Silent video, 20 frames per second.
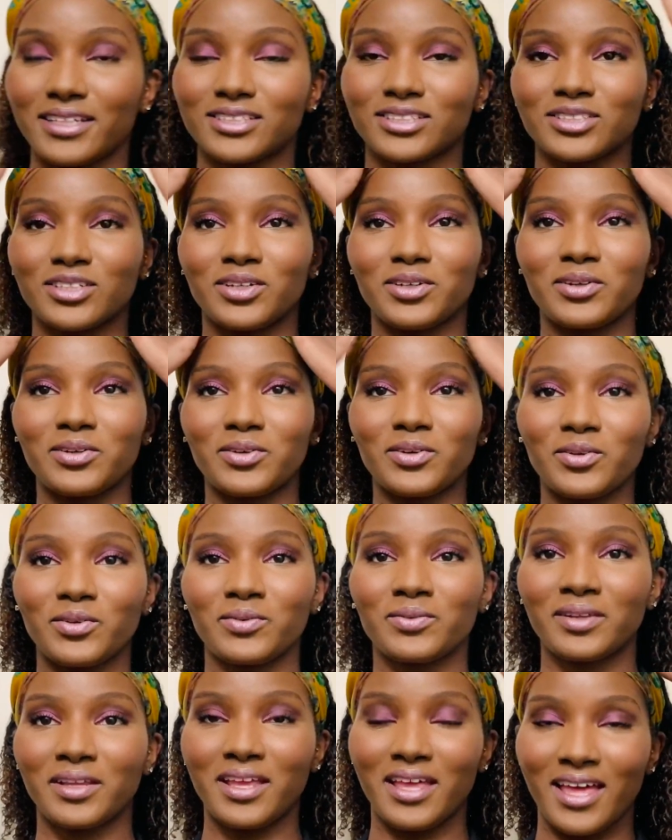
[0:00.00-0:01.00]
so
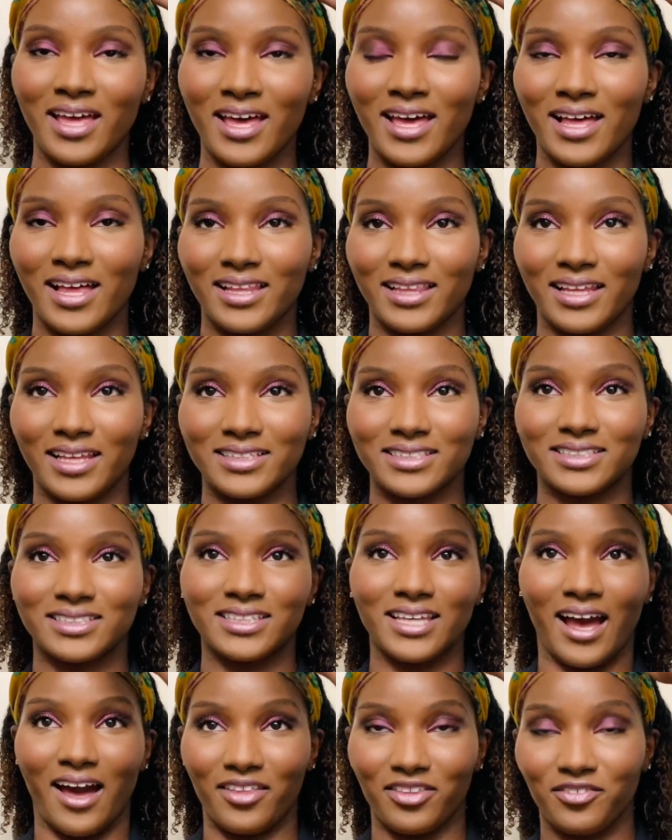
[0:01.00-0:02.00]
let's
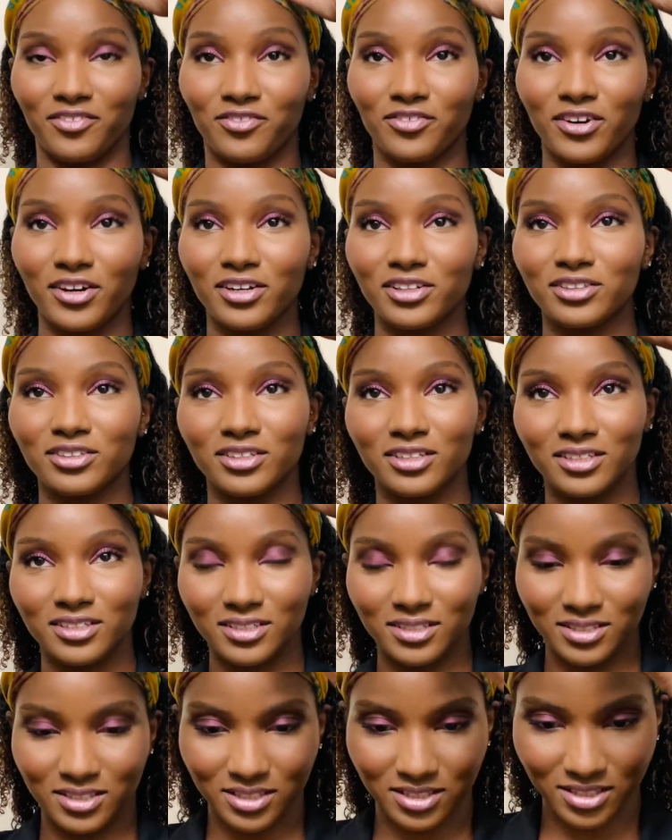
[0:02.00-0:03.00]
see how the front
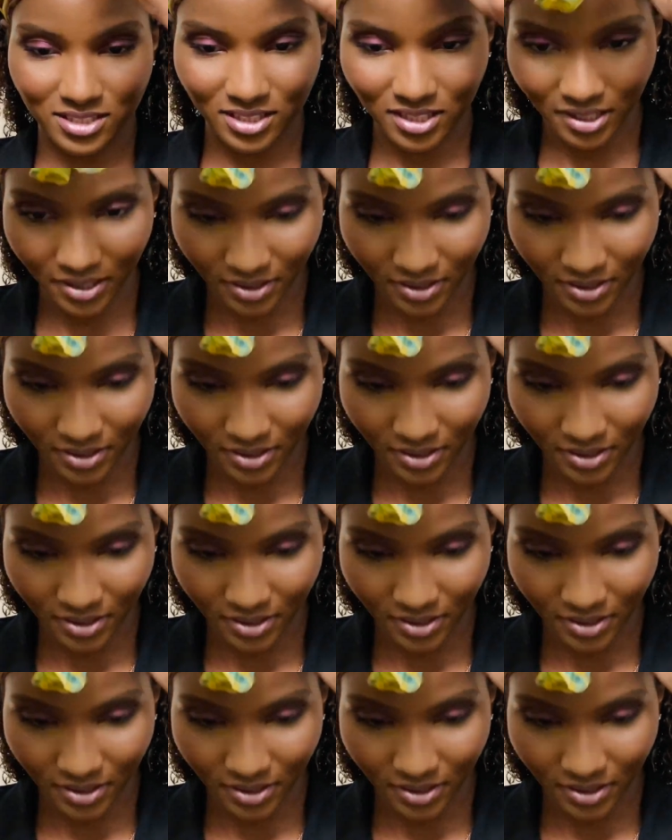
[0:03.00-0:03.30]
looks.